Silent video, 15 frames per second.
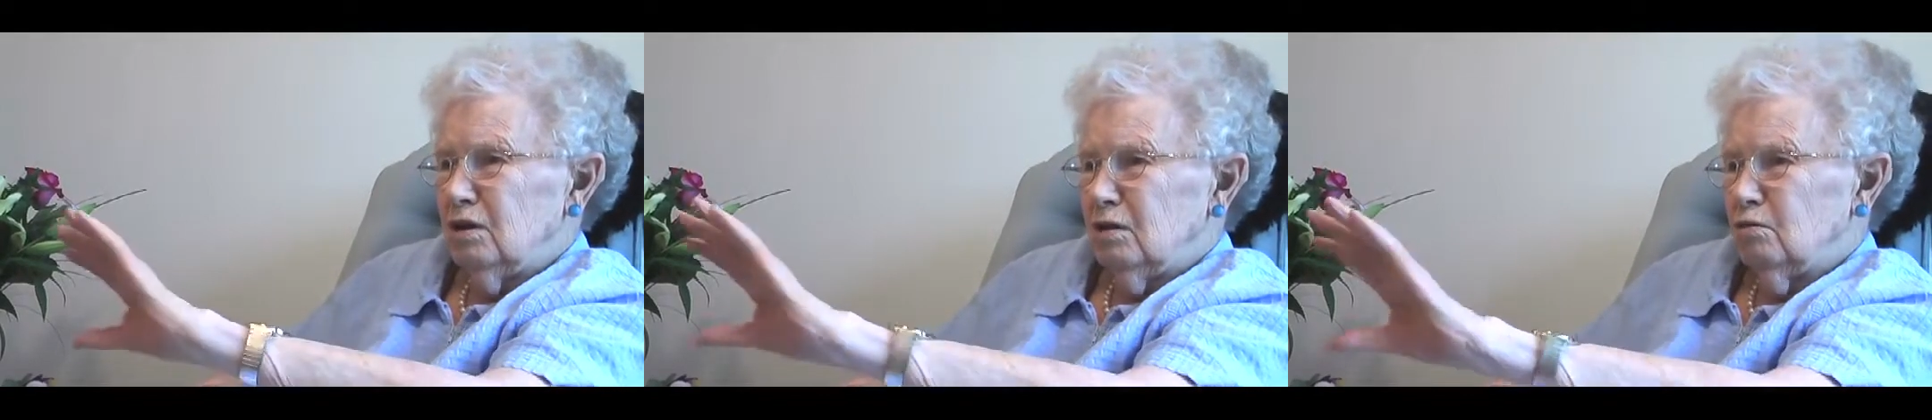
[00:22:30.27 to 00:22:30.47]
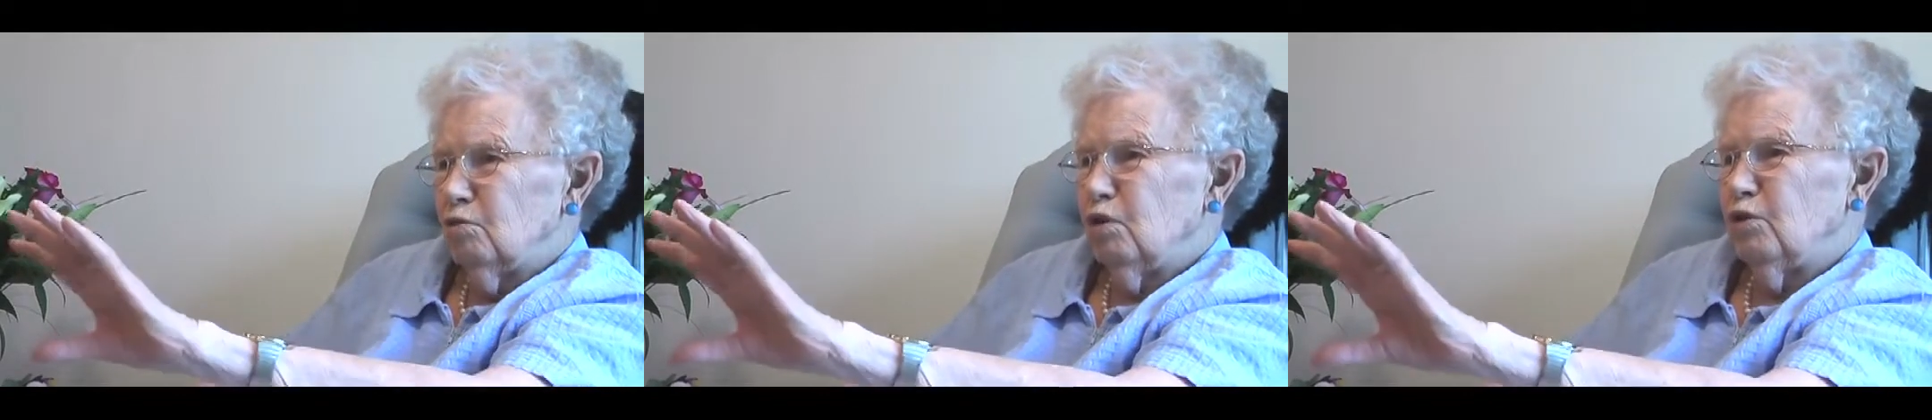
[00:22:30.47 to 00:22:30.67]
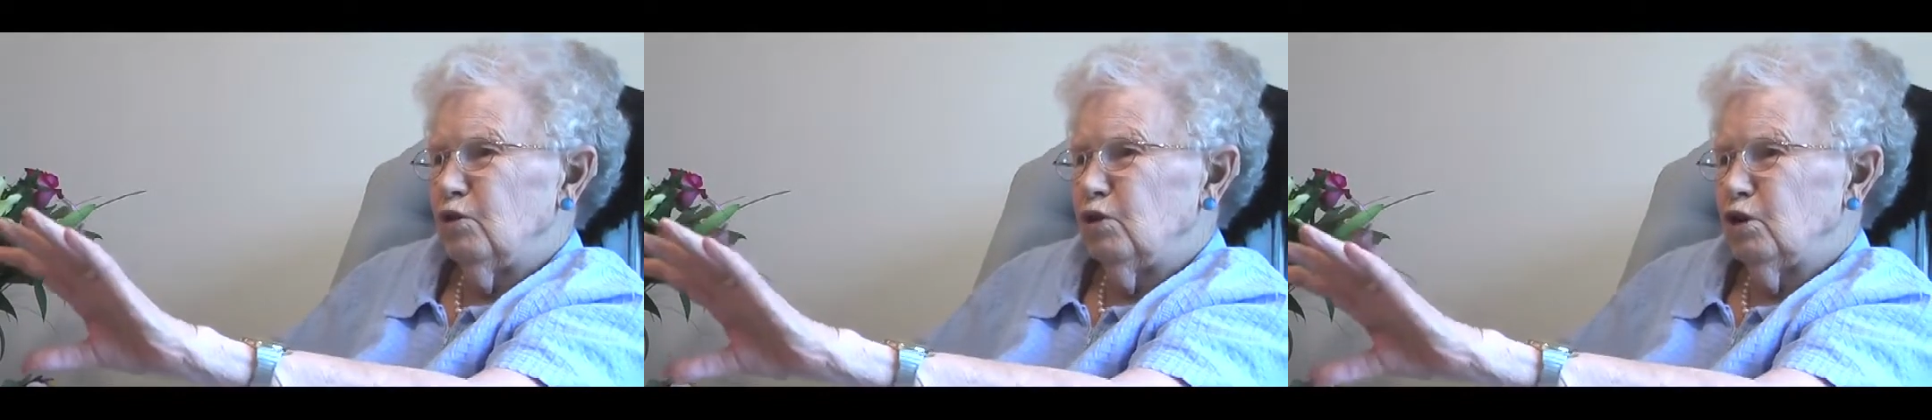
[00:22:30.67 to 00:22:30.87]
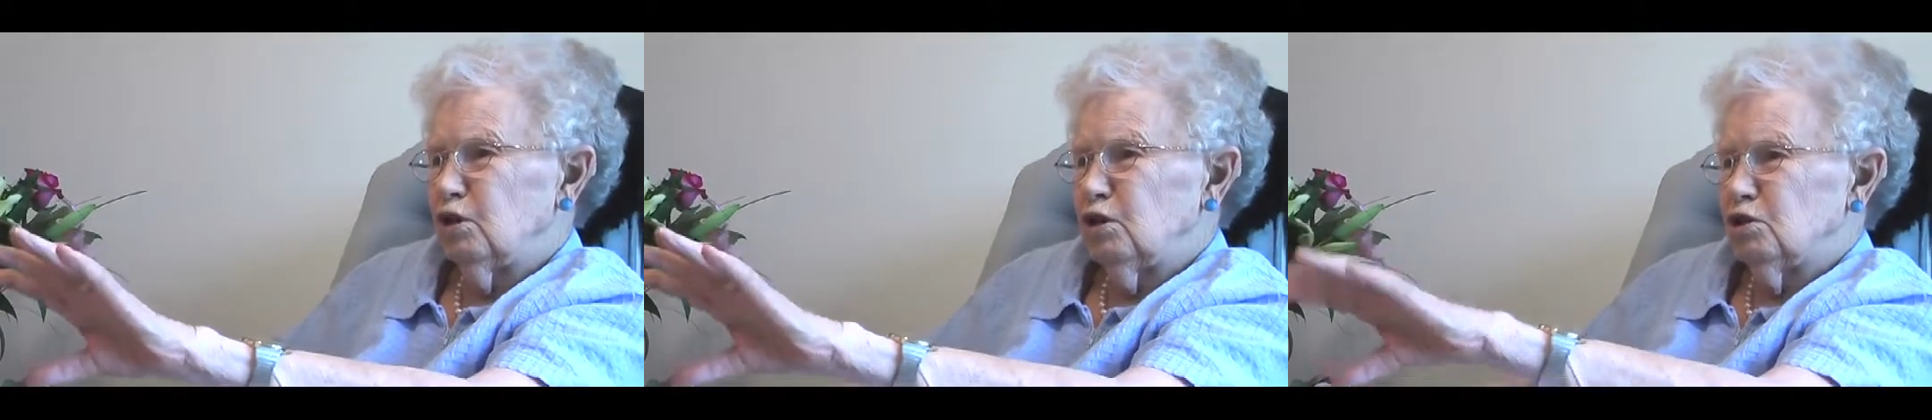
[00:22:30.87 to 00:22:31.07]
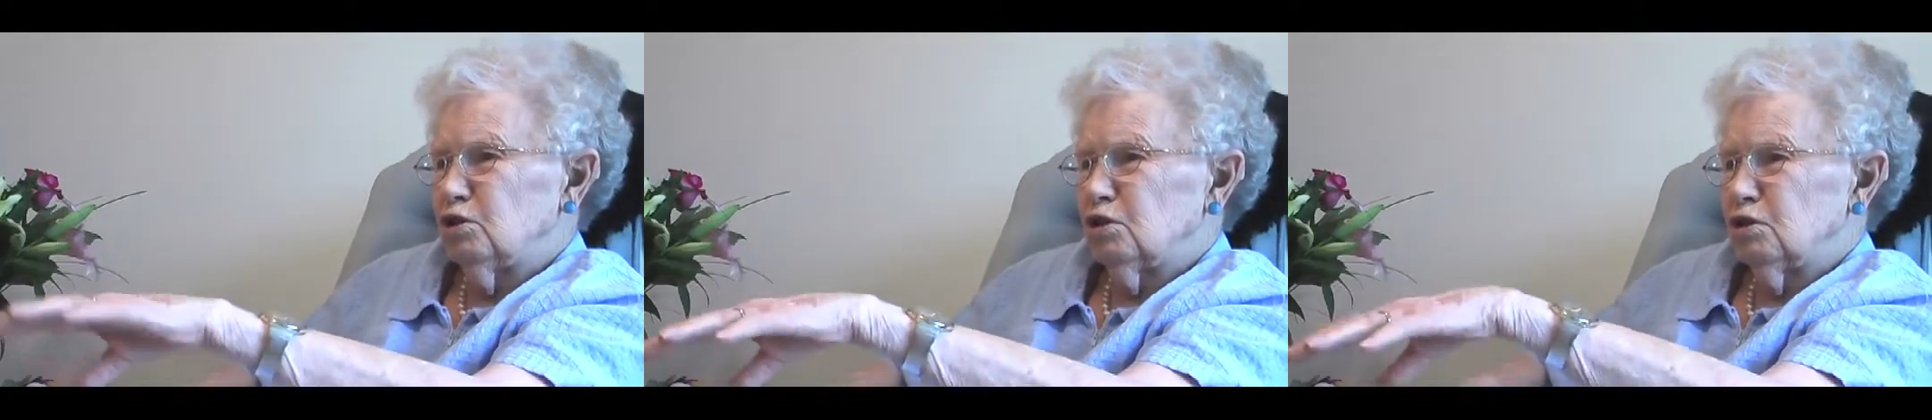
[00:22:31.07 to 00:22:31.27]
roof of the
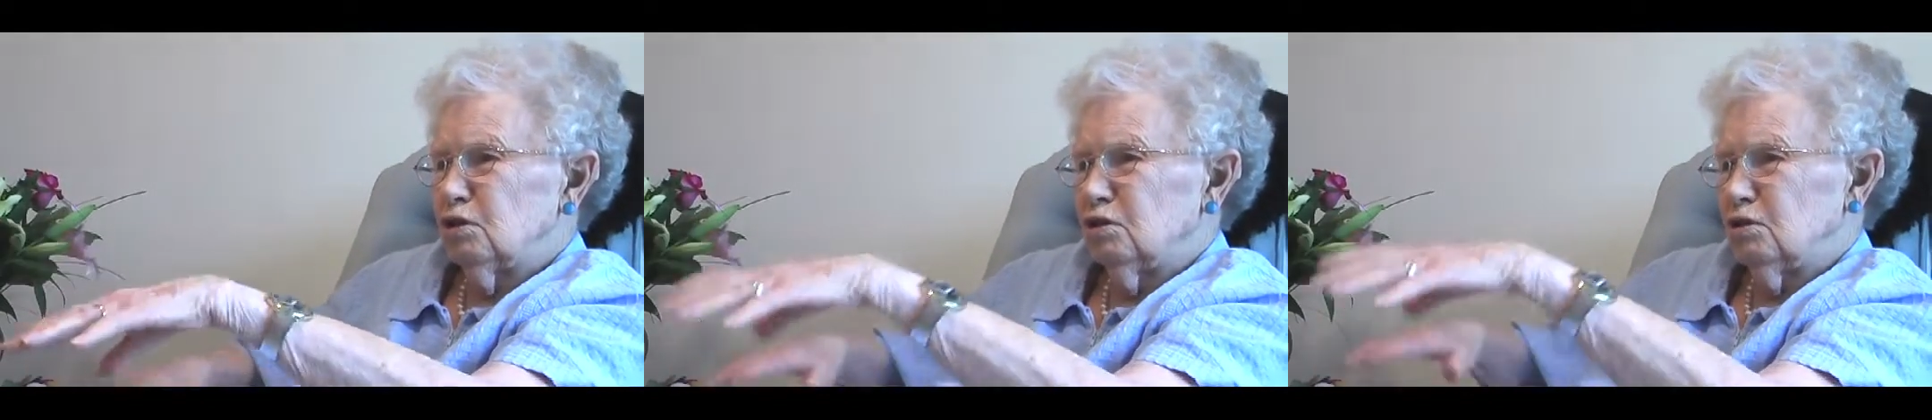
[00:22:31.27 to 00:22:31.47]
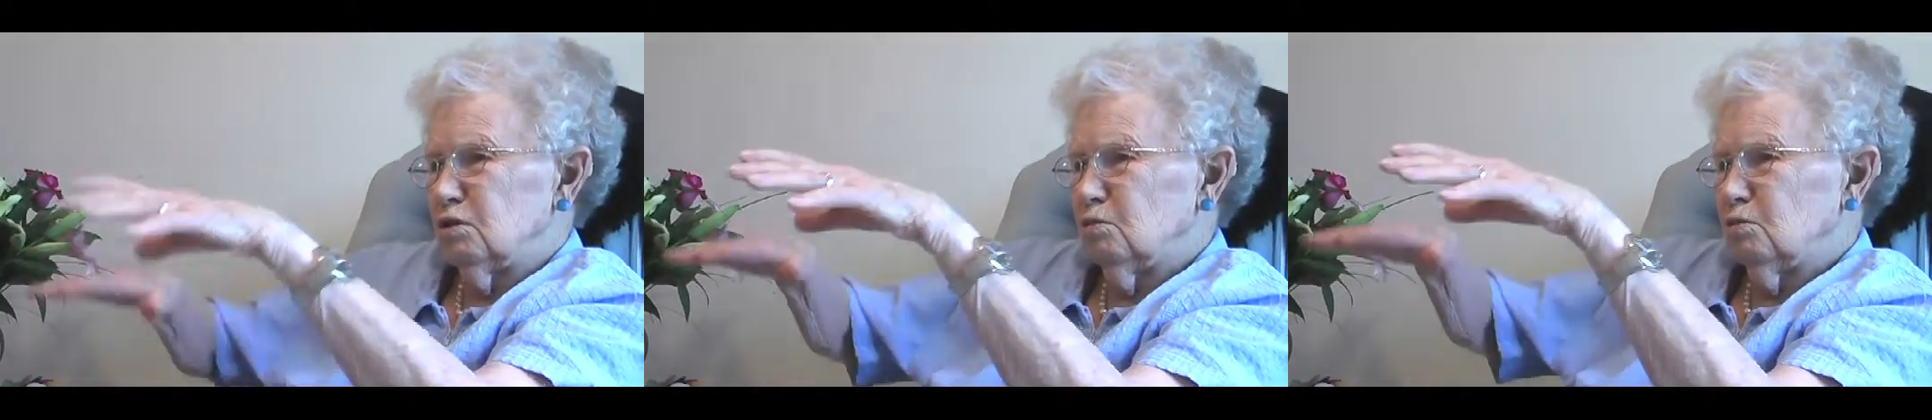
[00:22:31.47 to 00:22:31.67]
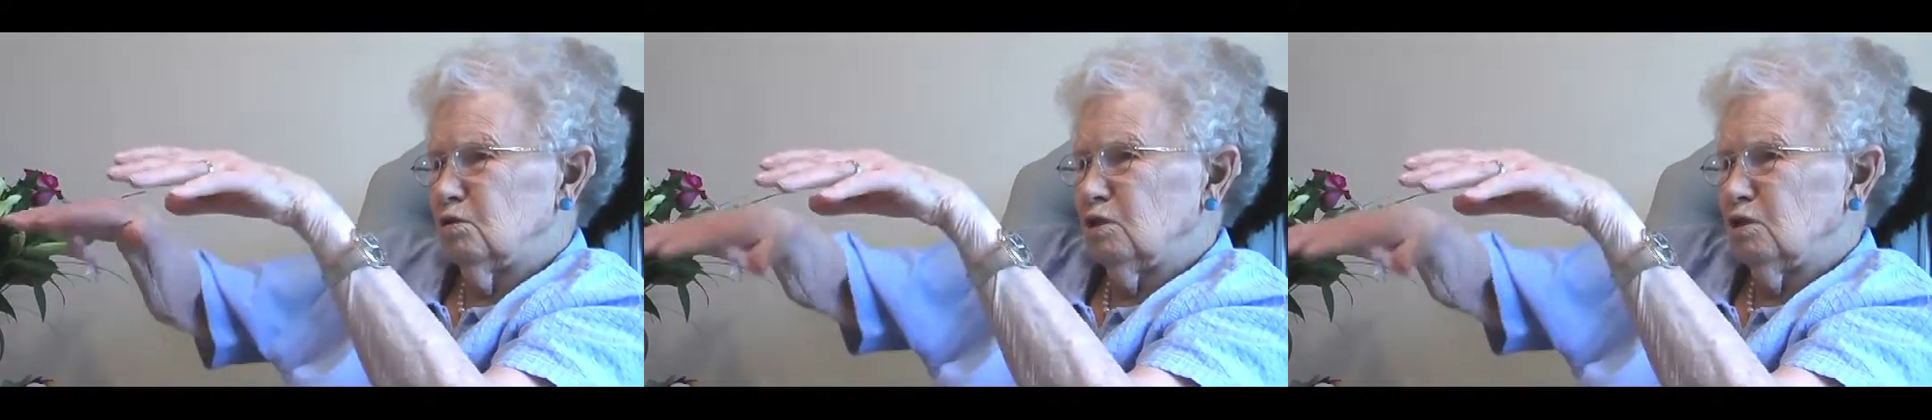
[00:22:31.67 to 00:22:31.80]
kitchen, because it was a